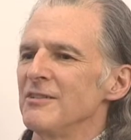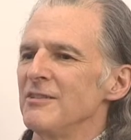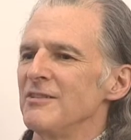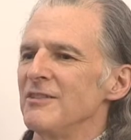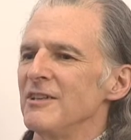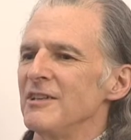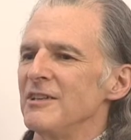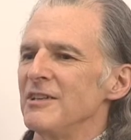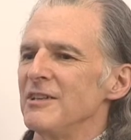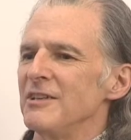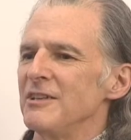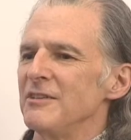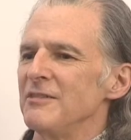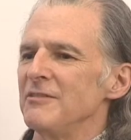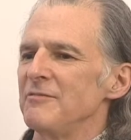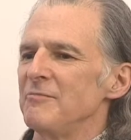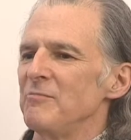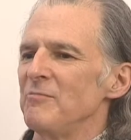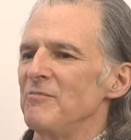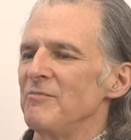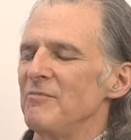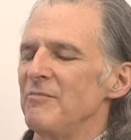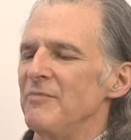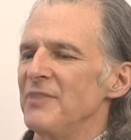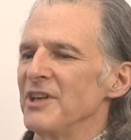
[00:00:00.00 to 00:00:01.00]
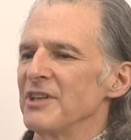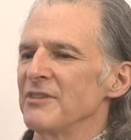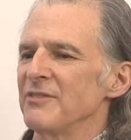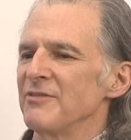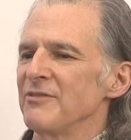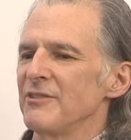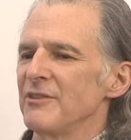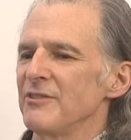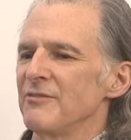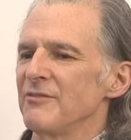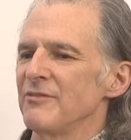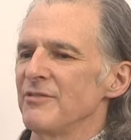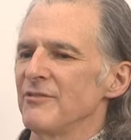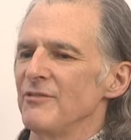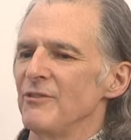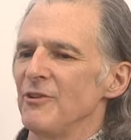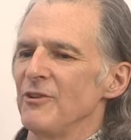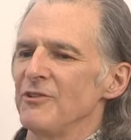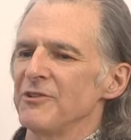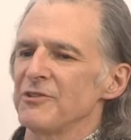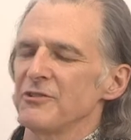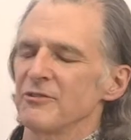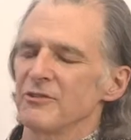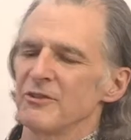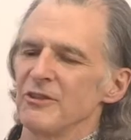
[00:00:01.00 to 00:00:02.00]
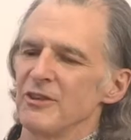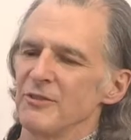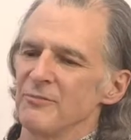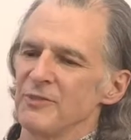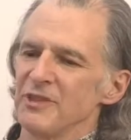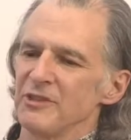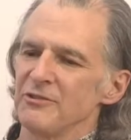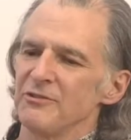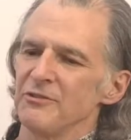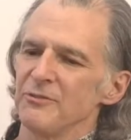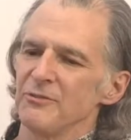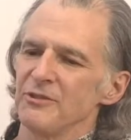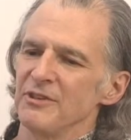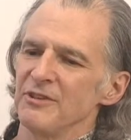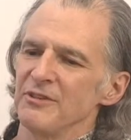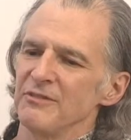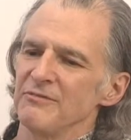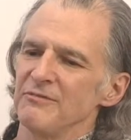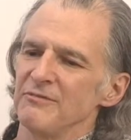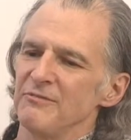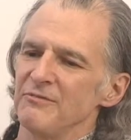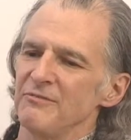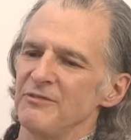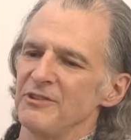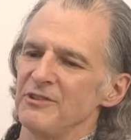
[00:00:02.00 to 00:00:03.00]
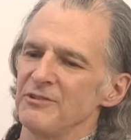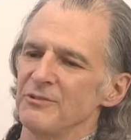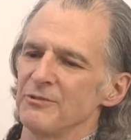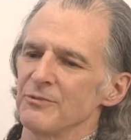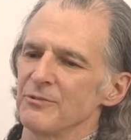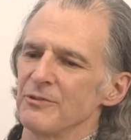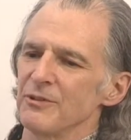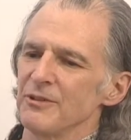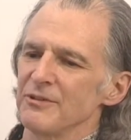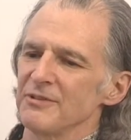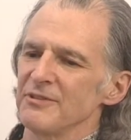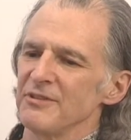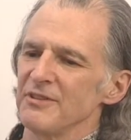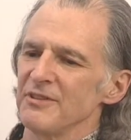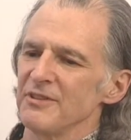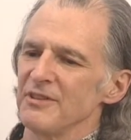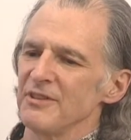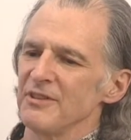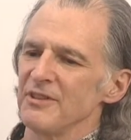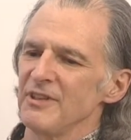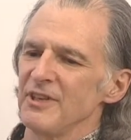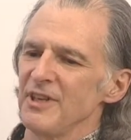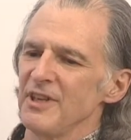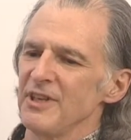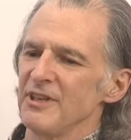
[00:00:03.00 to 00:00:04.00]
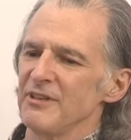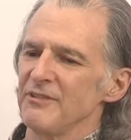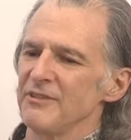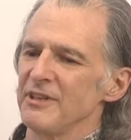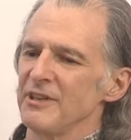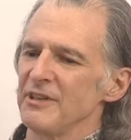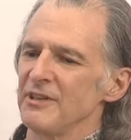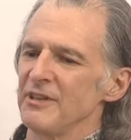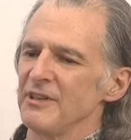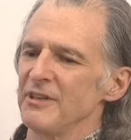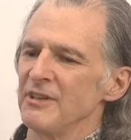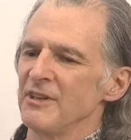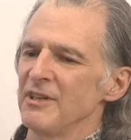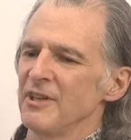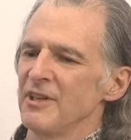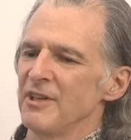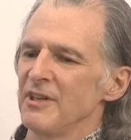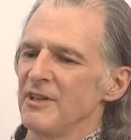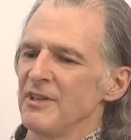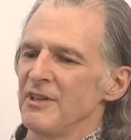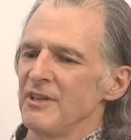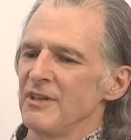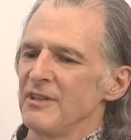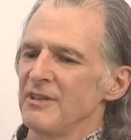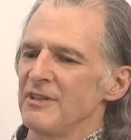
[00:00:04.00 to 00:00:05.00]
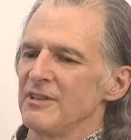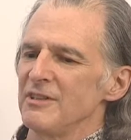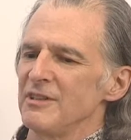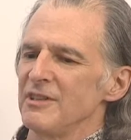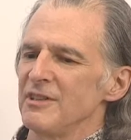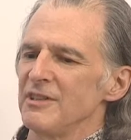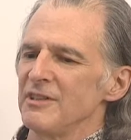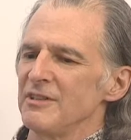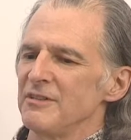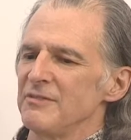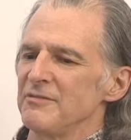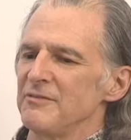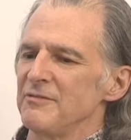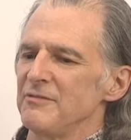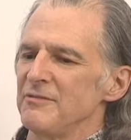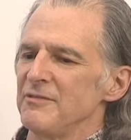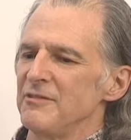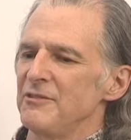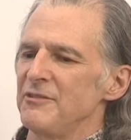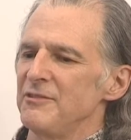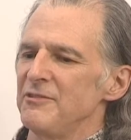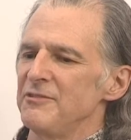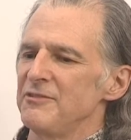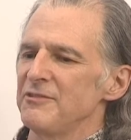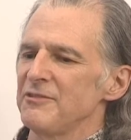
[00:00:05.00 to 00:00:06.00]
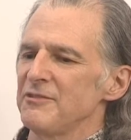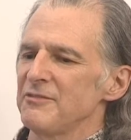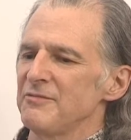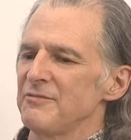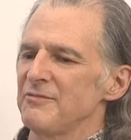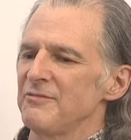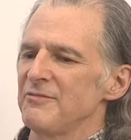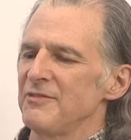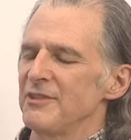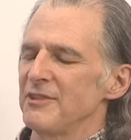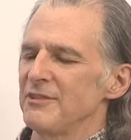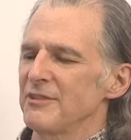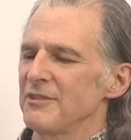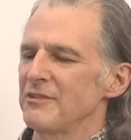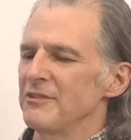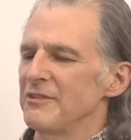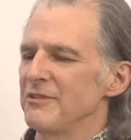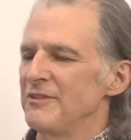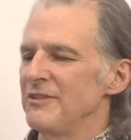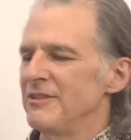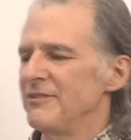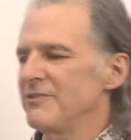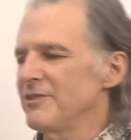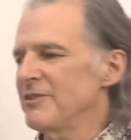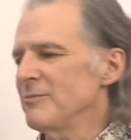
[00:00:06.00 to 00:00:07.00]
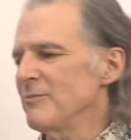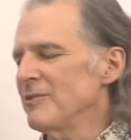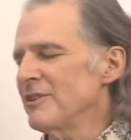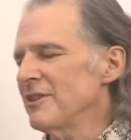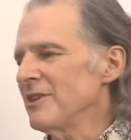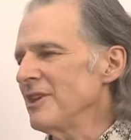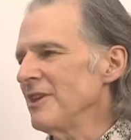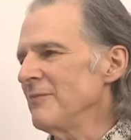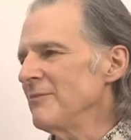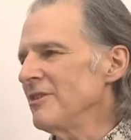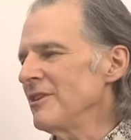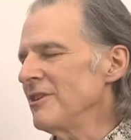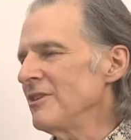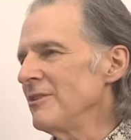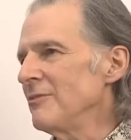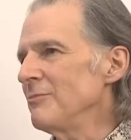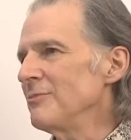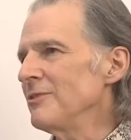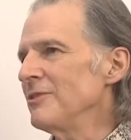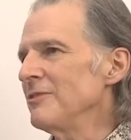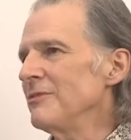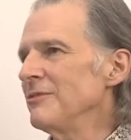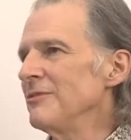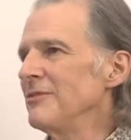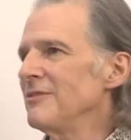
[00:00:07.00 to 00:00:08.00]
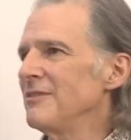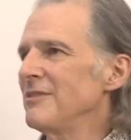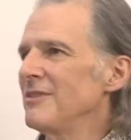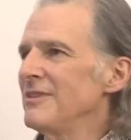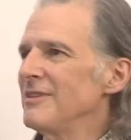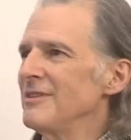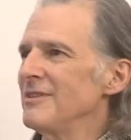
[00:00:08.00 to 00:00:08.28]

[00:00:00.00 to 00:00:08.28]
The benefit of also coming to a resort area is very good. If someone came to help you